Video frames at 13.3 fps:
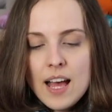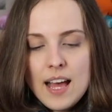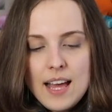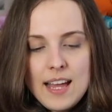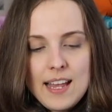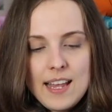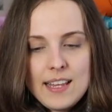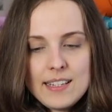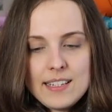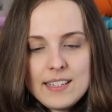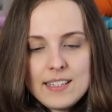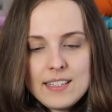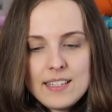
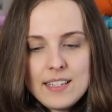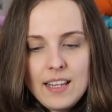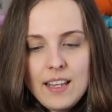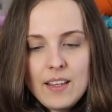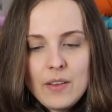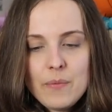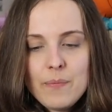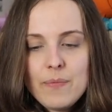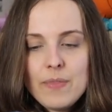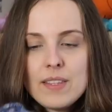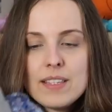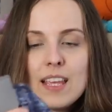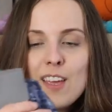and um,
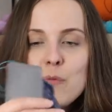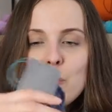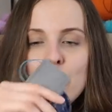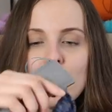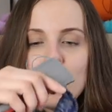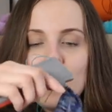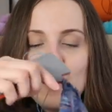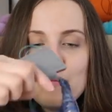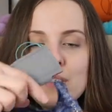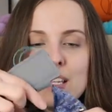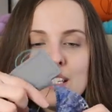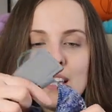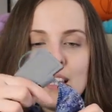the same way
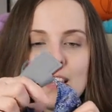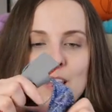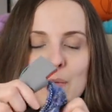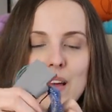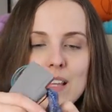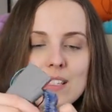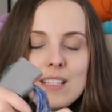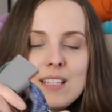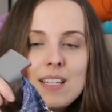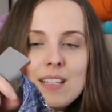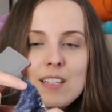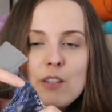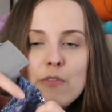I'm knitting them as it
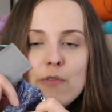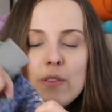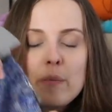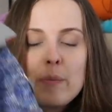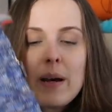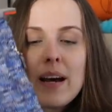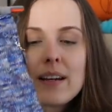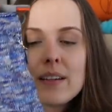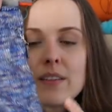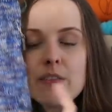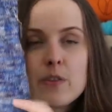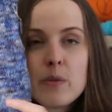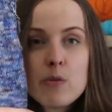says in the
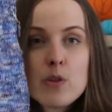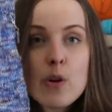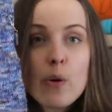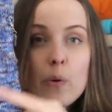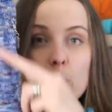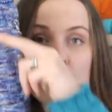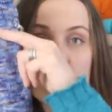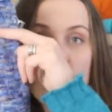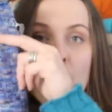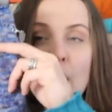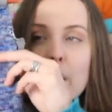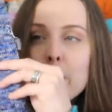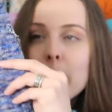pattern from toes
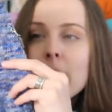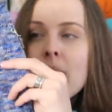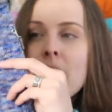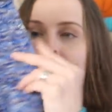up